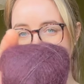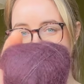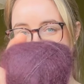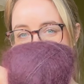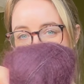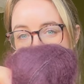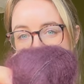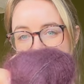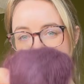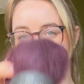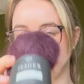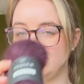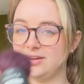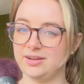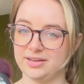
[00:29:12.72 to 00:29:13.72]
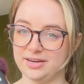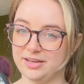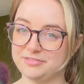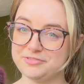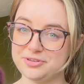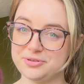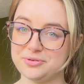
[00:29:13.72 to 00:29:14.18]
this, and I got
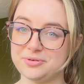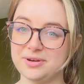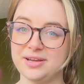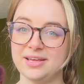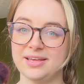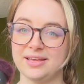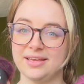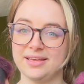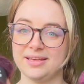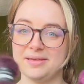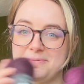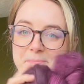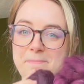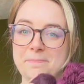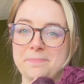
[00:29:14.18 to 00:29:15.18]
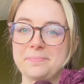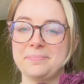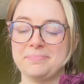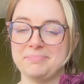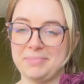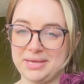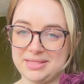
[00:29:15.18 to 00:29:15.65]
enough to
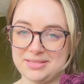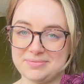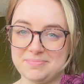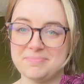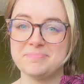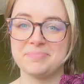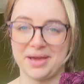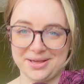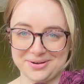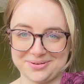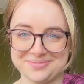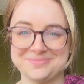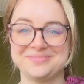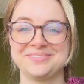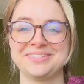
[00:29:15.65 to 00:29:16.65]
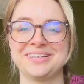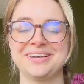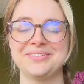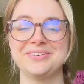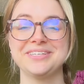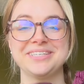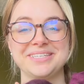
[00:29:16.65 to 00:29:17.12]
make the pattern,
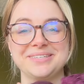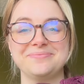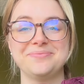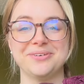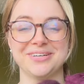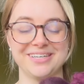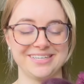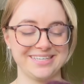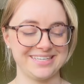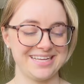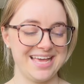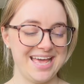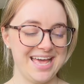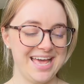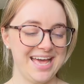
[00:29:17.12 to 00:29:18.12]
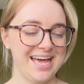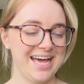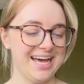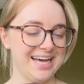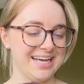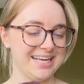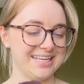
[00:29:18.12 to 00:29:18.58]
which is important.
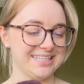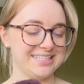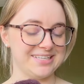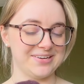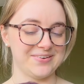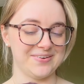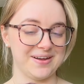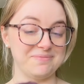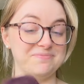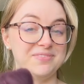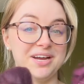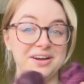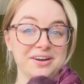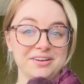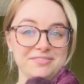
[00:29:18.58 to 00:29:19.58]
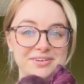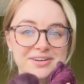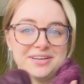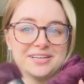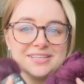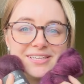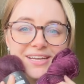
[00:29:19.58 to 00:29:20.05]
So I'm very,
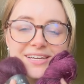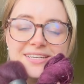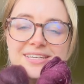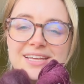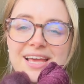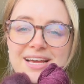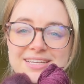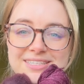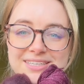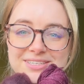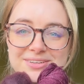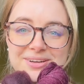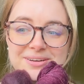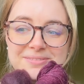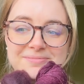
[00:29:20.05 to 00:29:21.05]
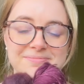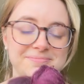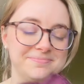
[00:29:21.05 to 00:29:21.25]
very excited to cast this on.